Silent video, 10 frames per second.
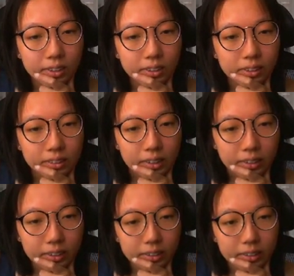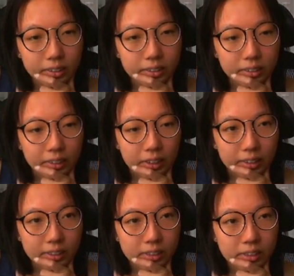It's not here. Yeah,
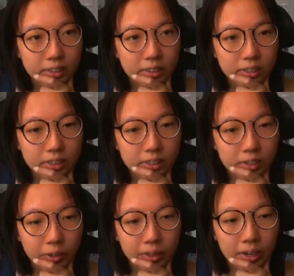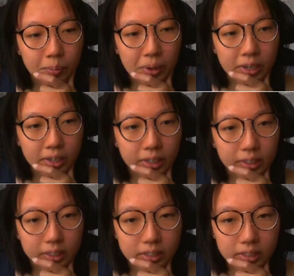this is just showing that I'm editing
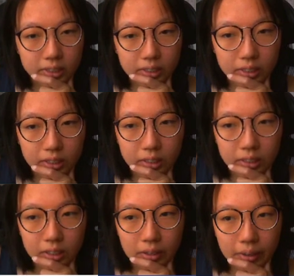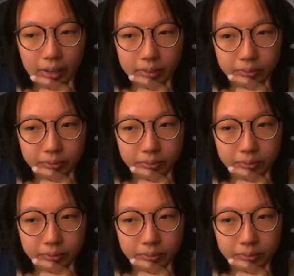this. Okay.